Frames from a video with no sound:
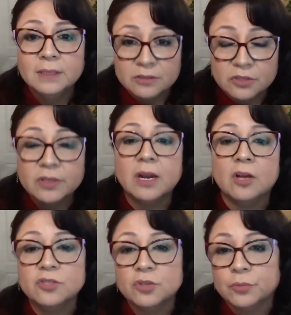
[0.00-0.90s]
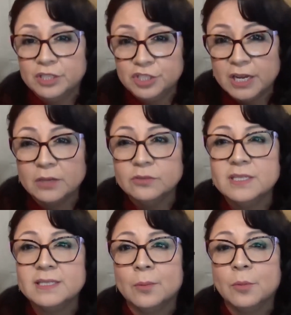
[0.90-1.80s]
So then also reaching out to
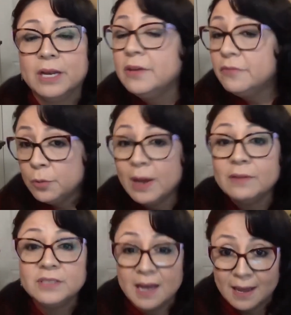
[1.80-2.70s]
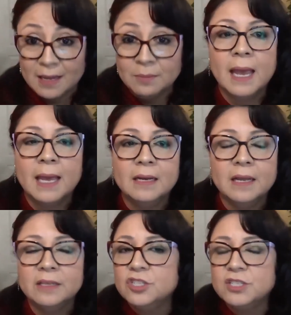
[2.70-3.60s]
someone if you have time and
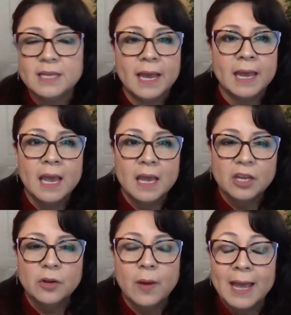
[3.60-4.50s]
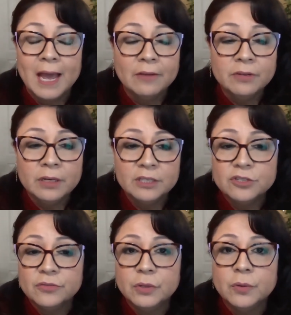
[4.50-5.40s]
just say, I have an
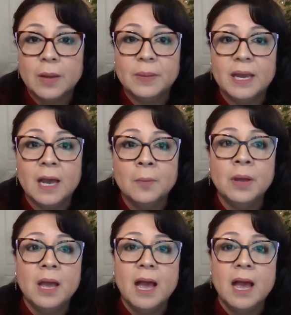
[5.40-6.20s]
interview coming up.